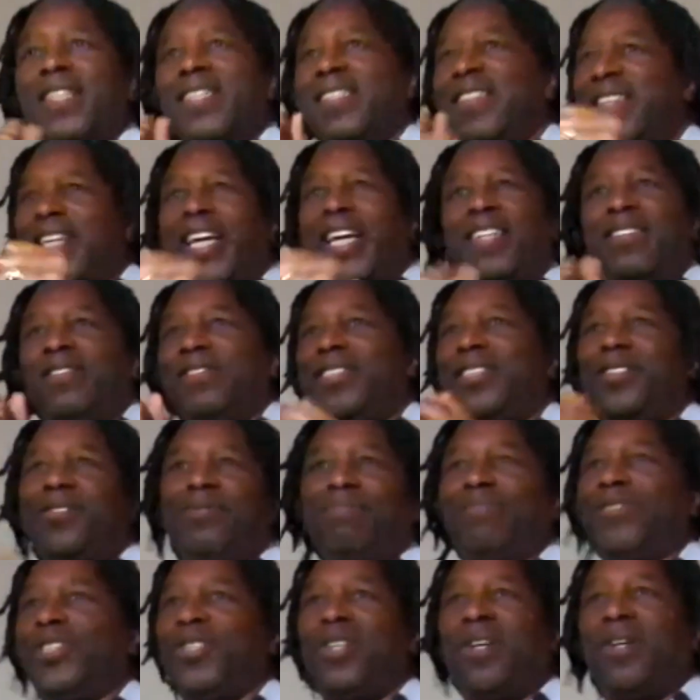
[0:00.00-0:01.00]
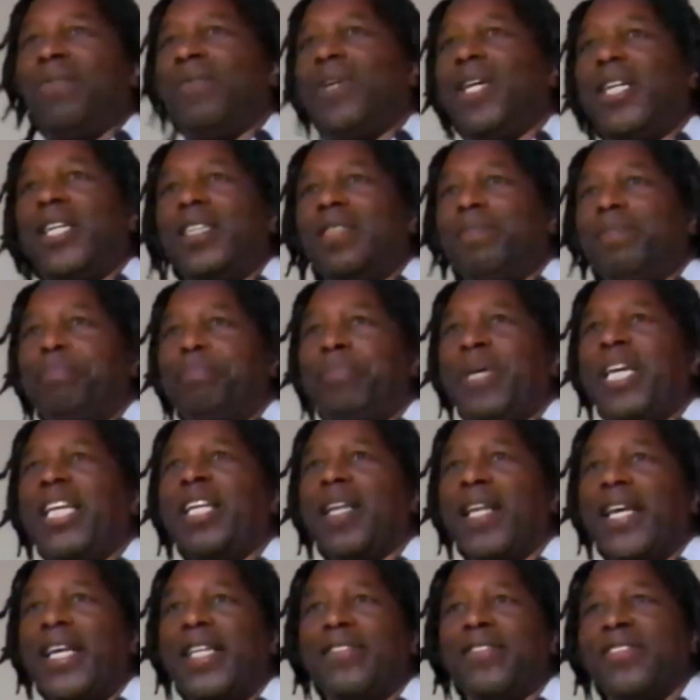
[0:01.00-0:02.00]
that you you don't want big
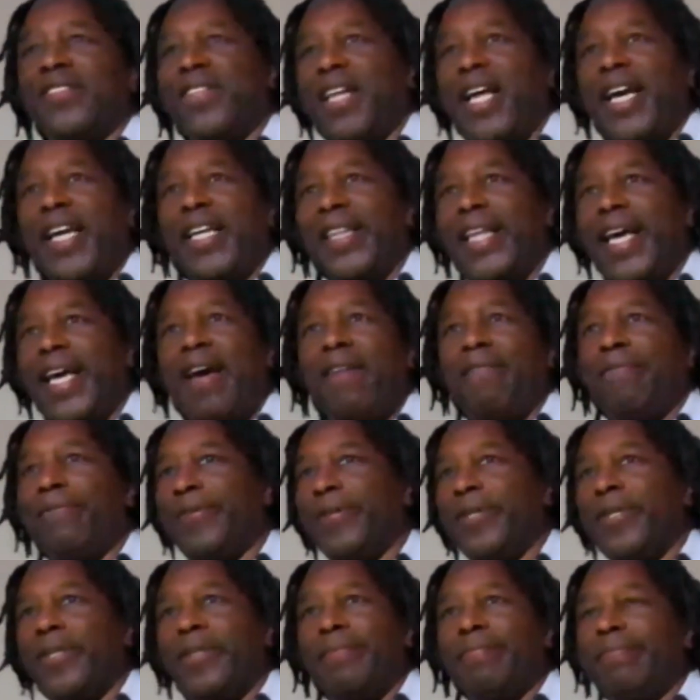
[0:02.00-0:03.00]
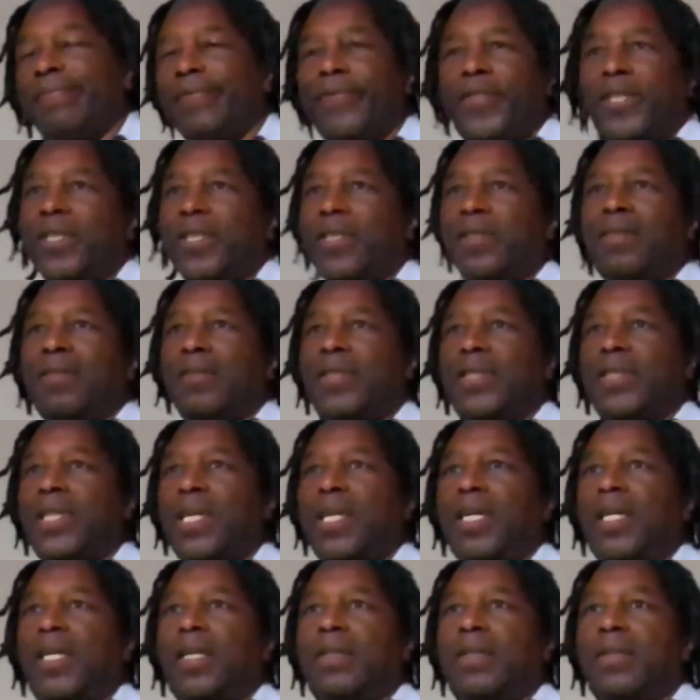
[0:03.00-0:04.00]
limbs like that for for
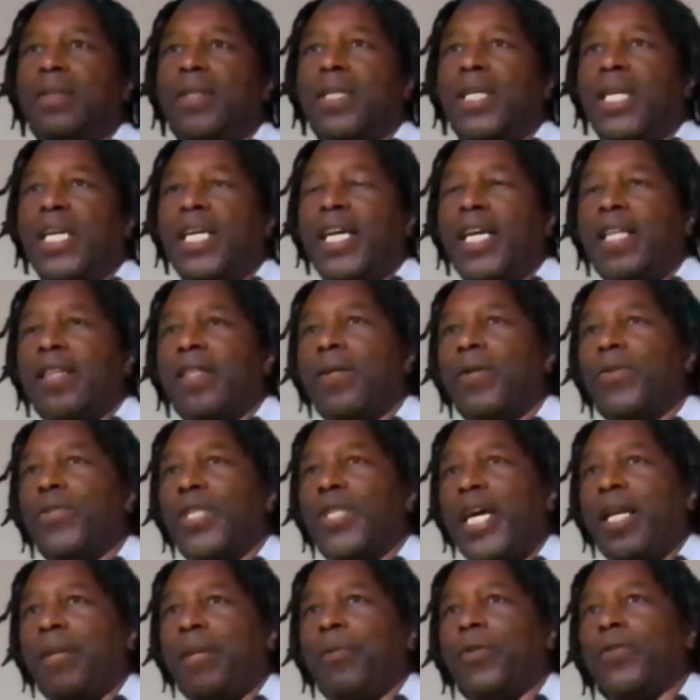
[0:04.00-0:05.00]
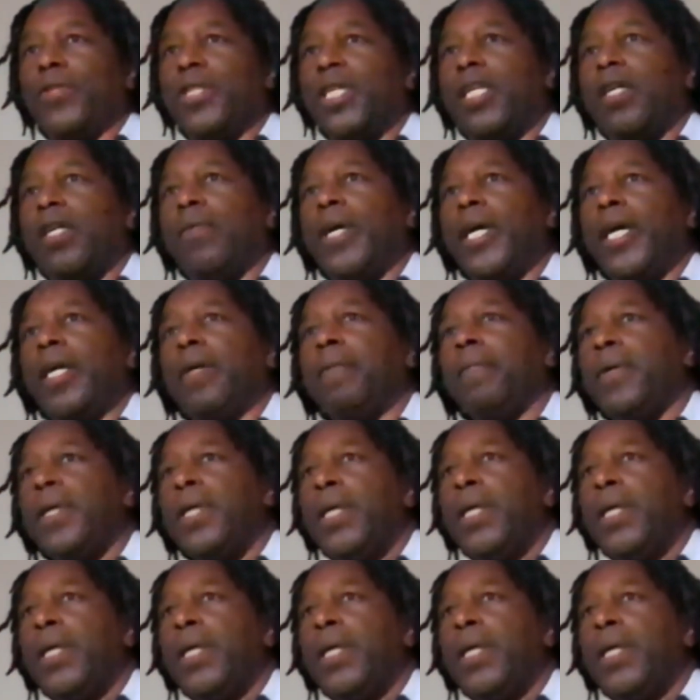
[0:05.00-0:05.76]
uh, looking at those animals anyway.